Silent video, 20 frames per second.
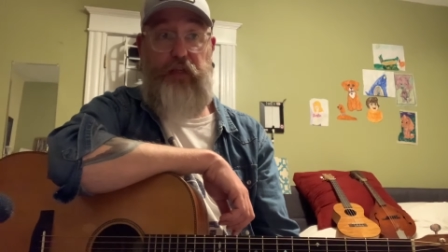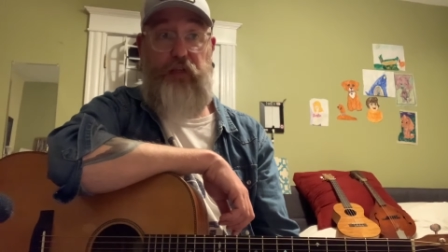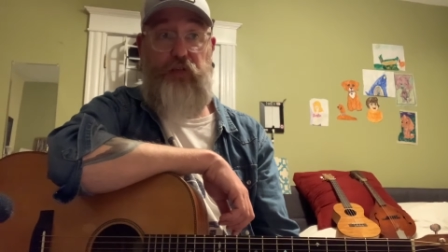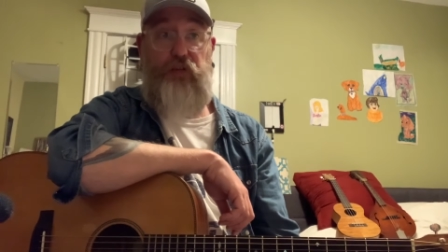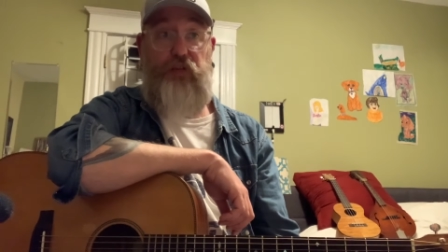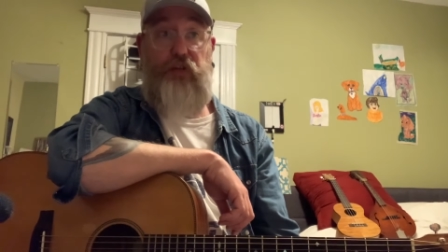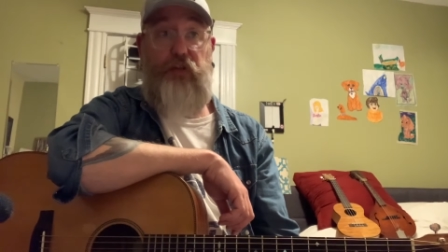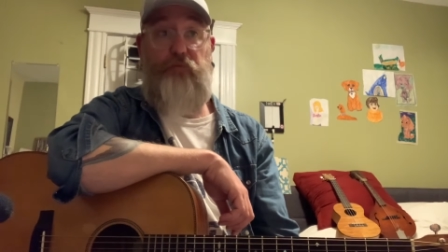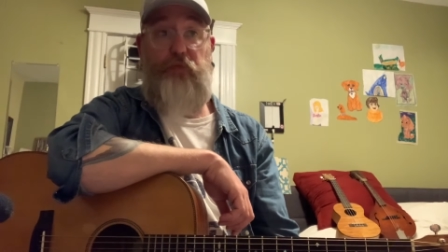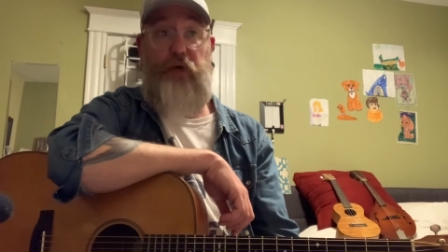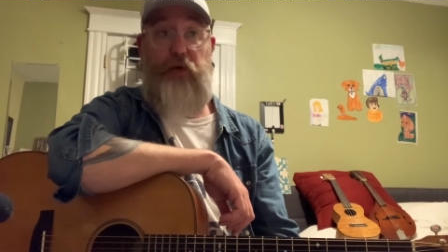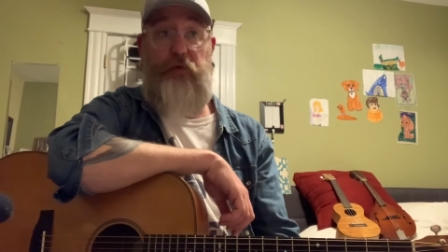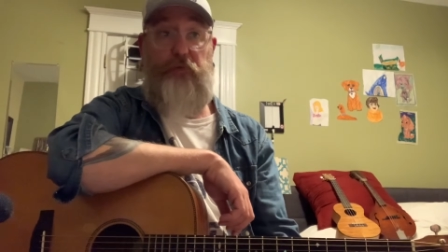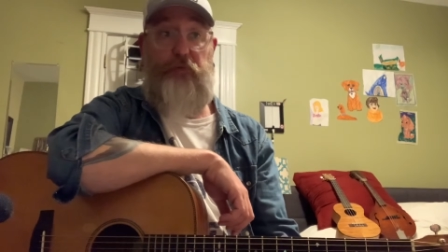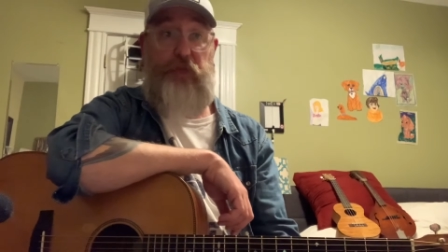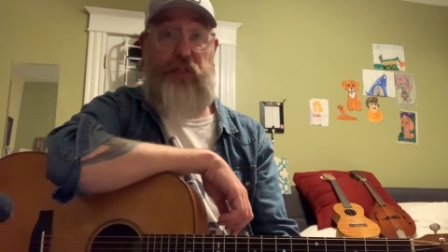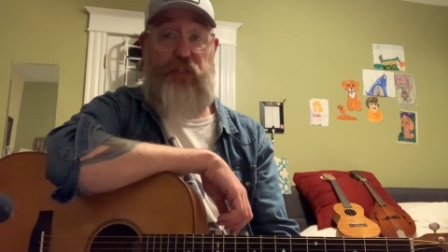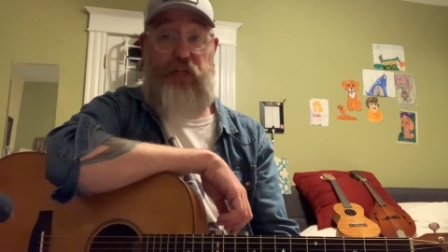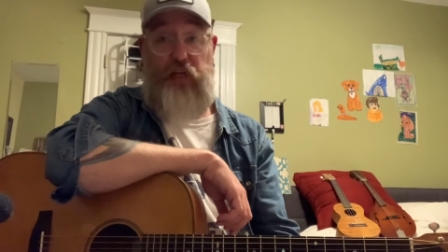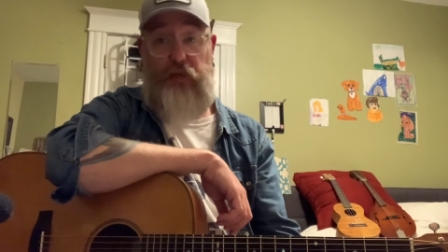you did Mama
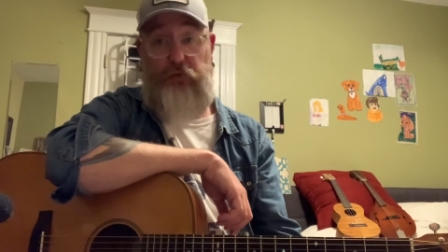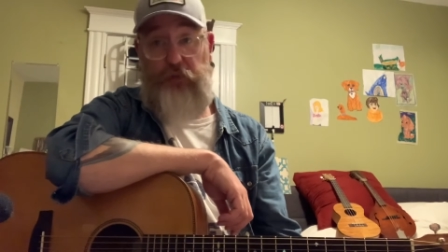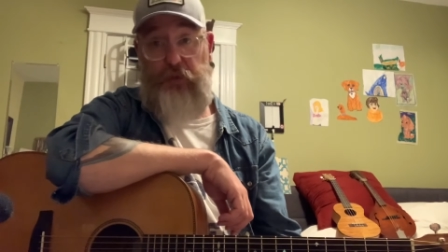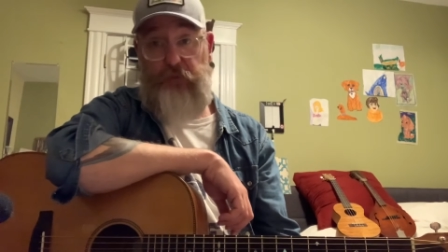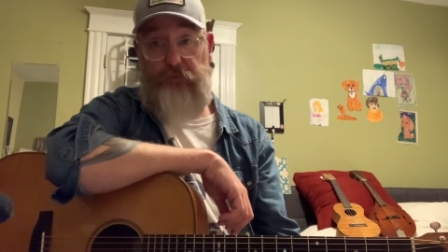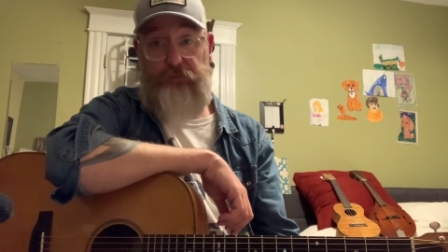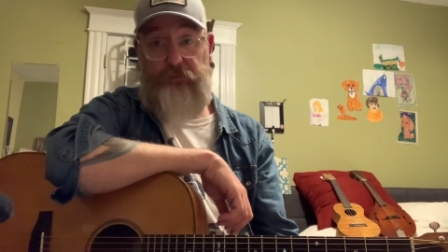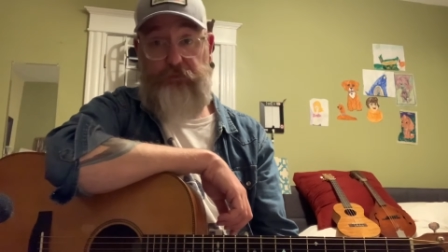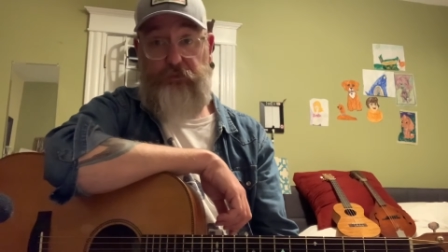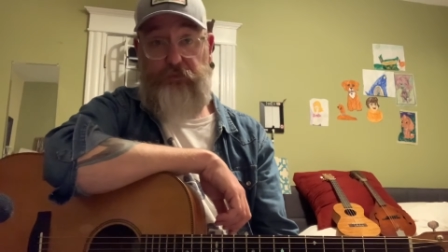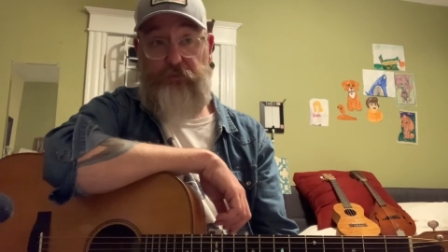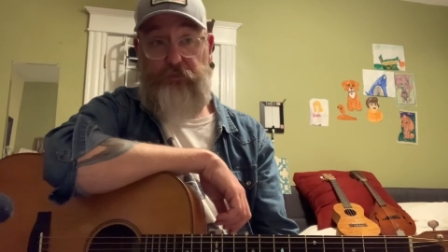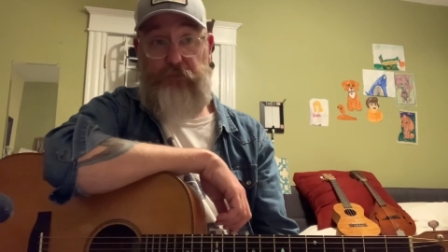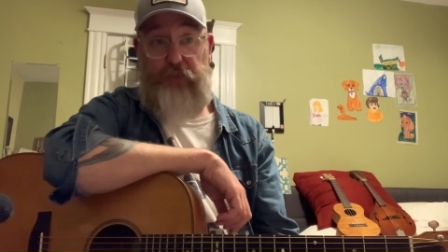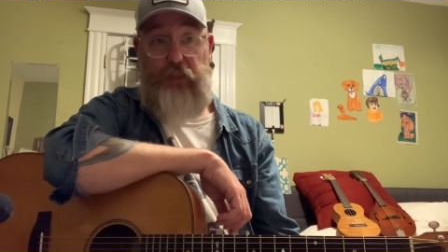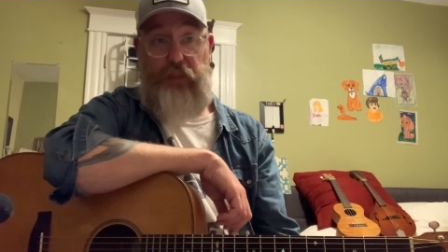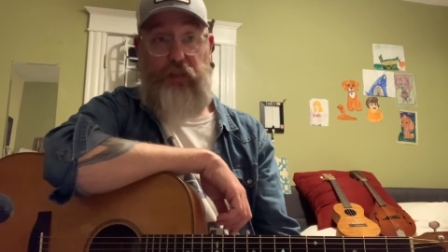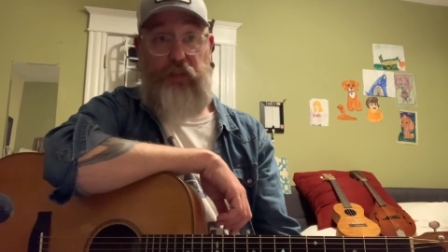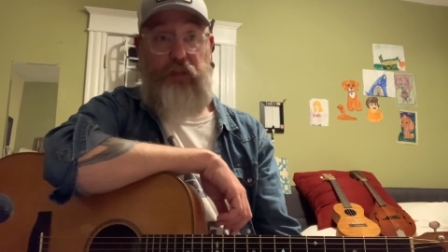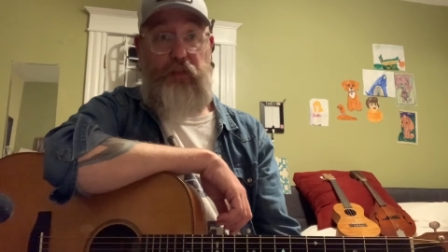Pajama,
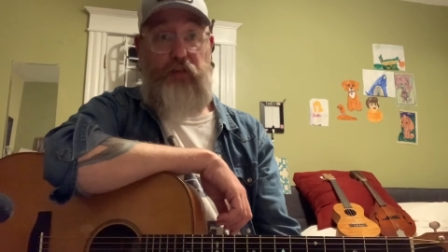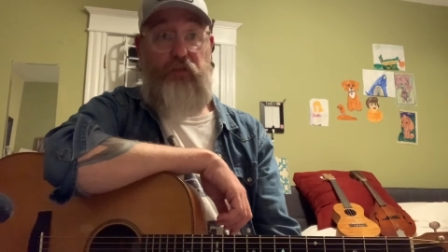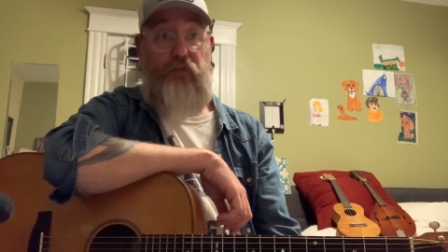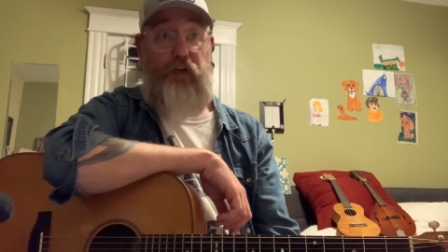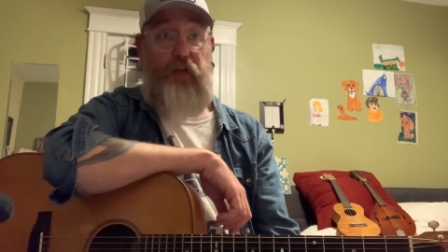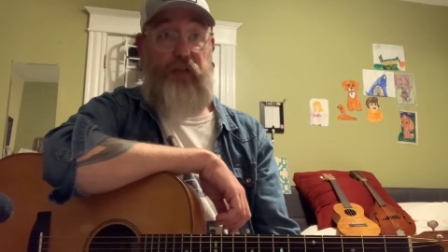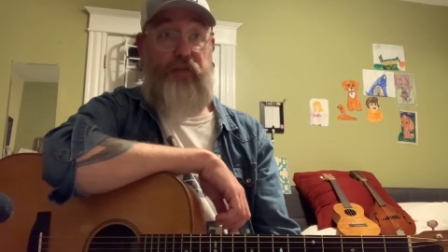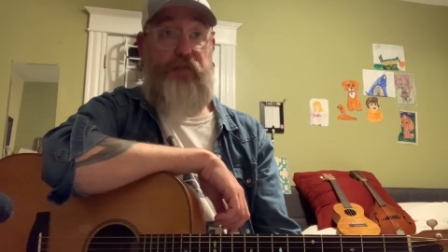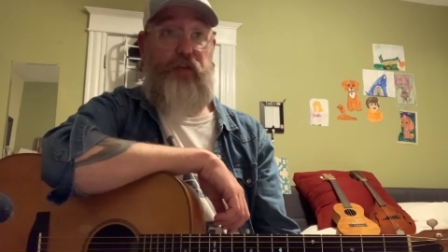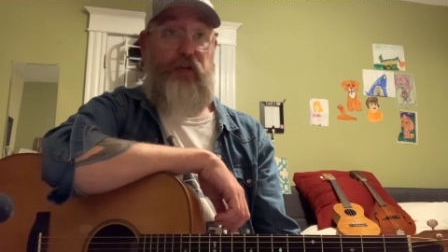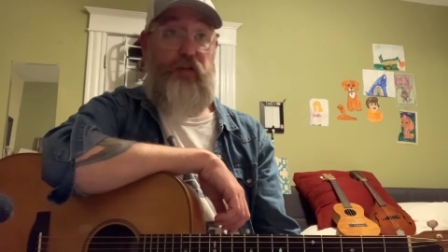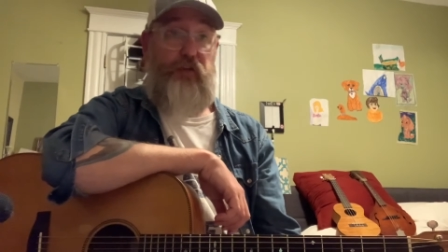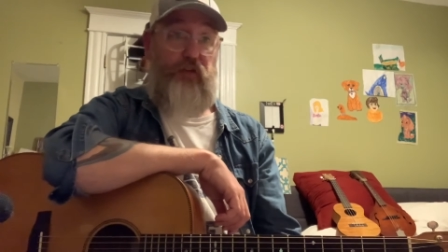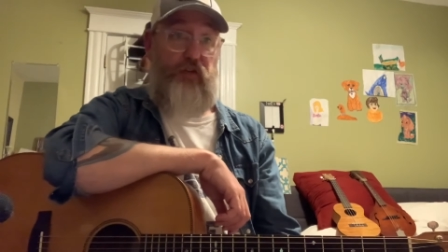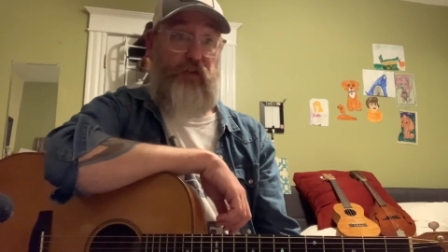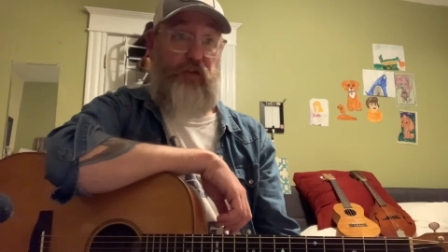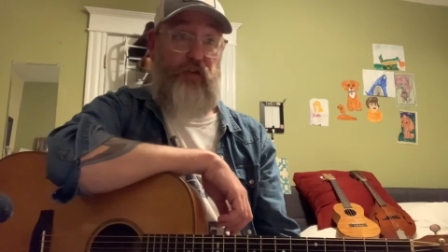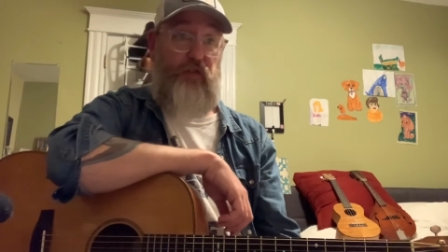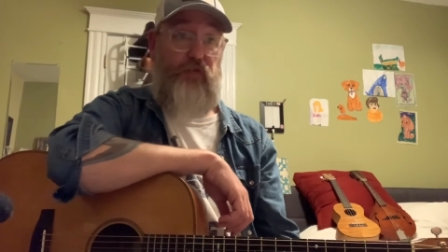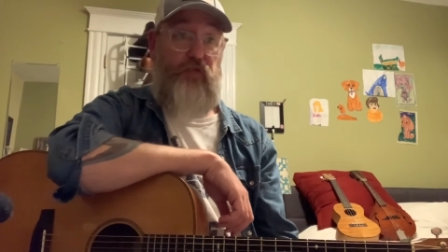right? So you
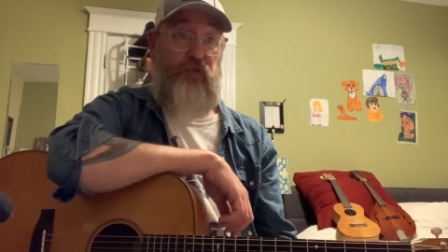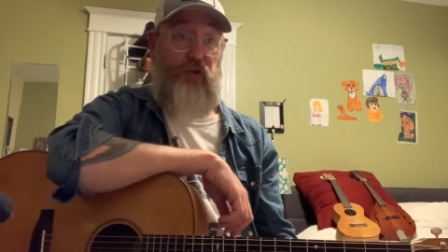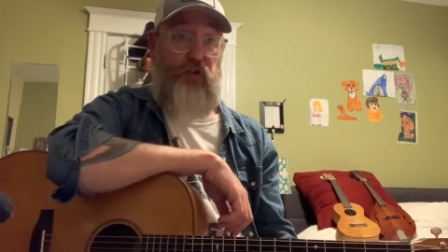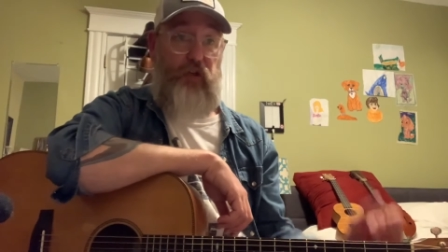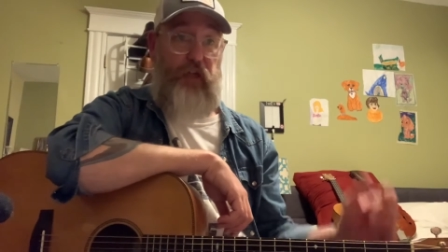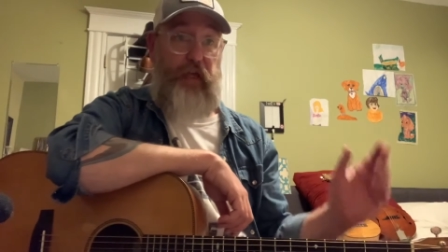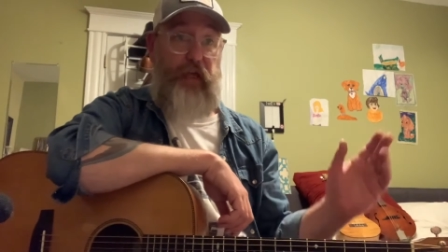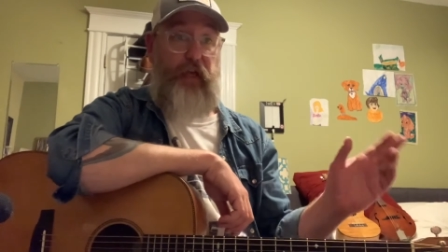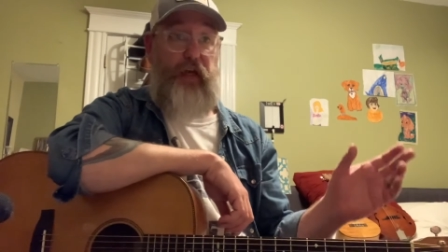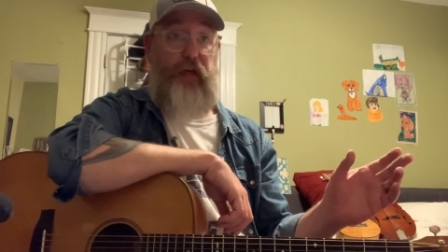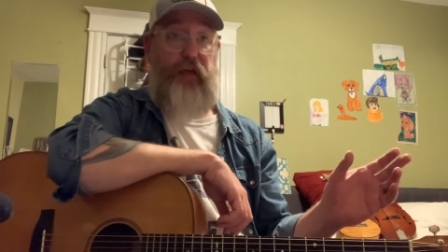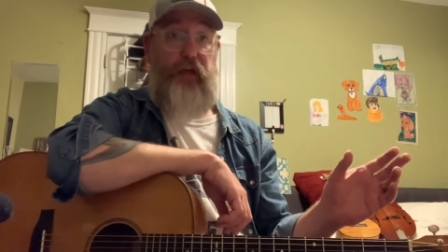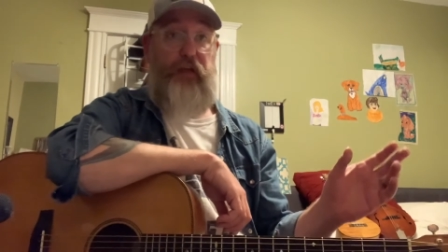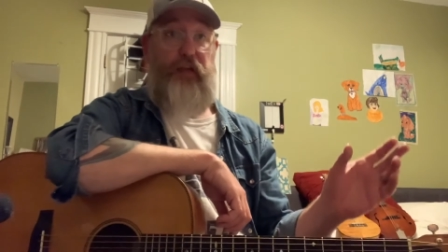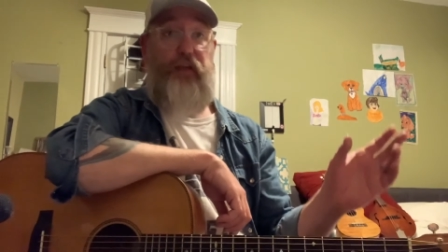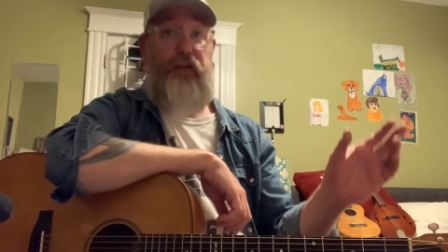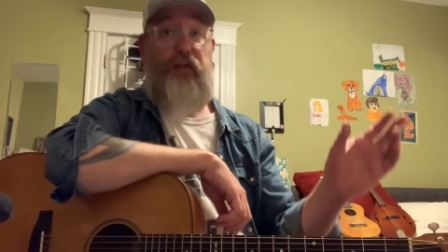do the full A,